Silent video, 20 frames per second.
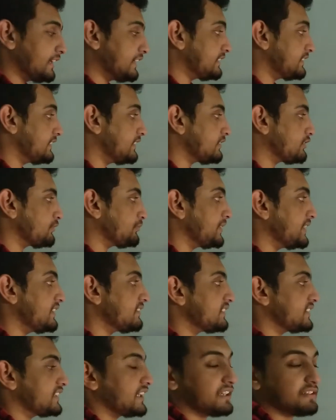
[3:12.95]
this
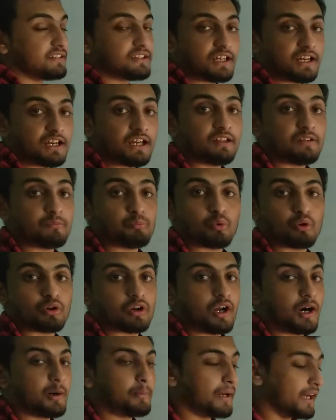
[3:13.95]
means that the
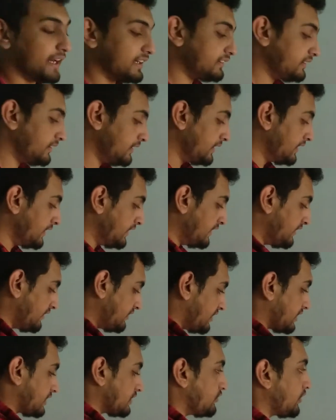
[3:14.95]
program has
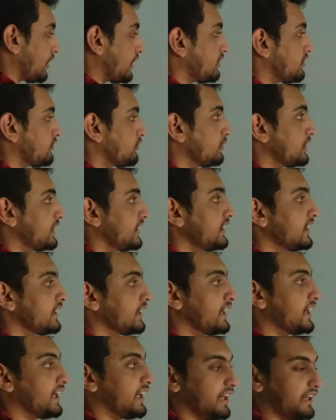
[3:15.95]
successfully
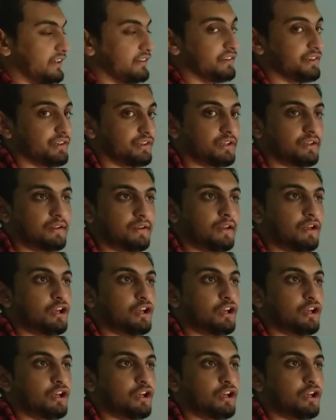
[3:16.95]
ended.